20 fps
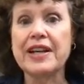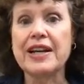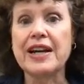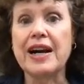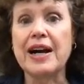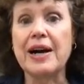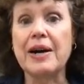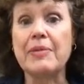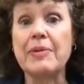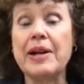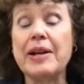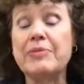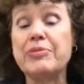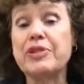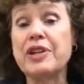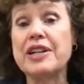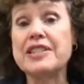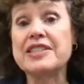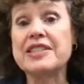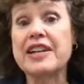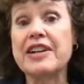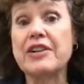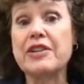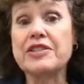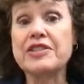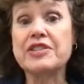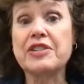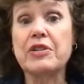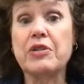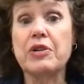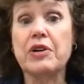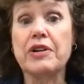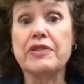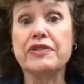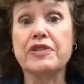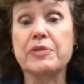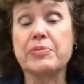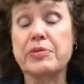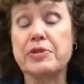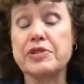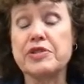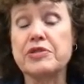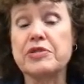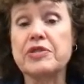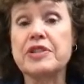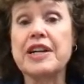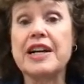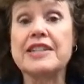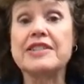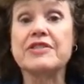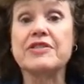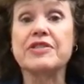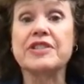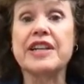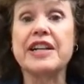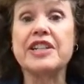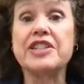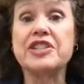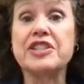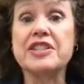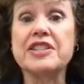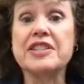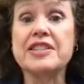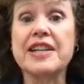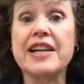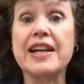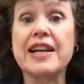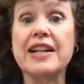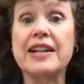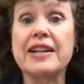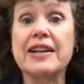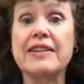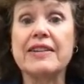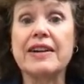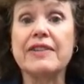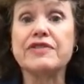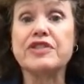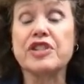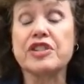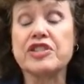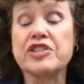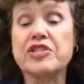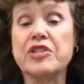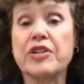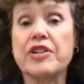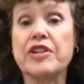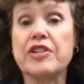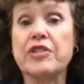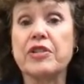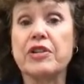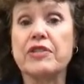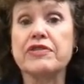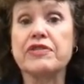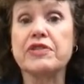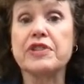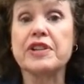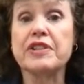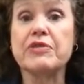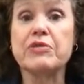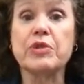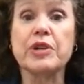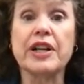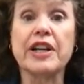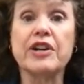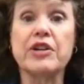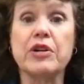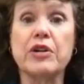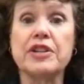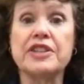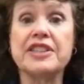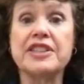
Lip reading: And plus, I also offer personal consultations, and I've just started offering what I call